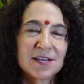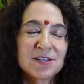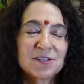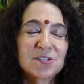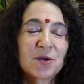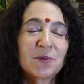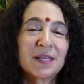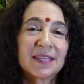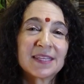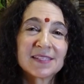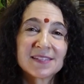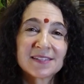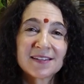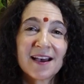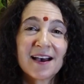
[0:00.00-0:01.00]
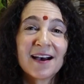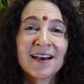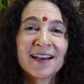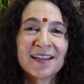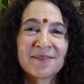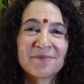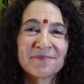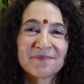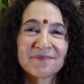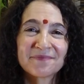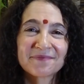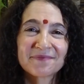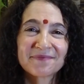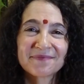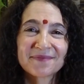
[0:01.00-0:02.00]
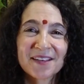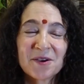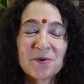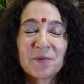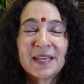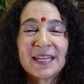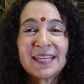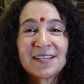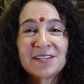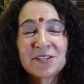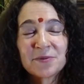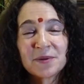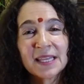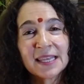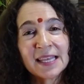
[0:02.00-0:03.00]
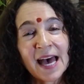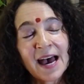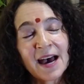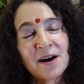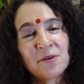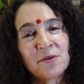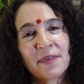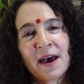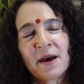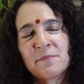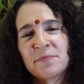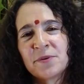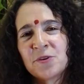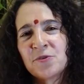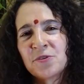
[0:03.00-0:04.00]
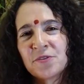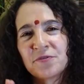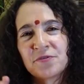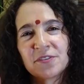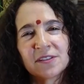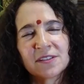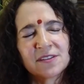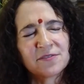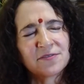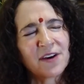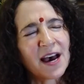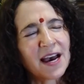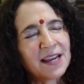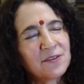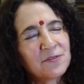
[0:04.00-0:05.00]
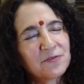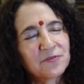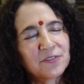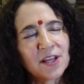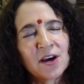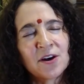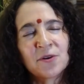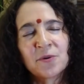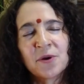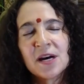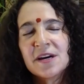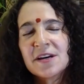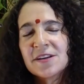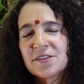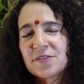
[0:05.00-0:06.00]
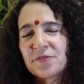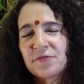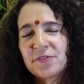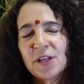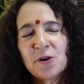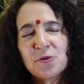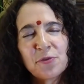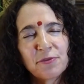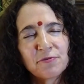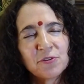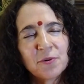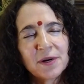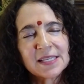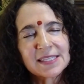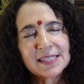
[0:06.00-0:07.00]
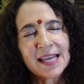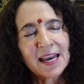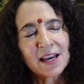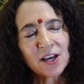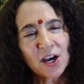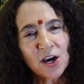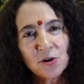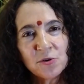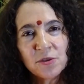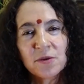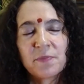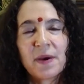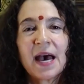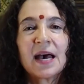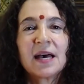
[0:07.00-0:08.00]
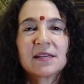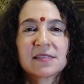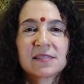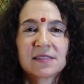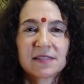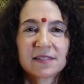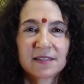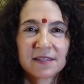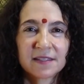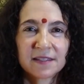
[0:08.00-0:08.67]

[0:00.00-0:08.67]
So at this time, we need to allow that beautiful divine flow to flow through us. Let go of the past.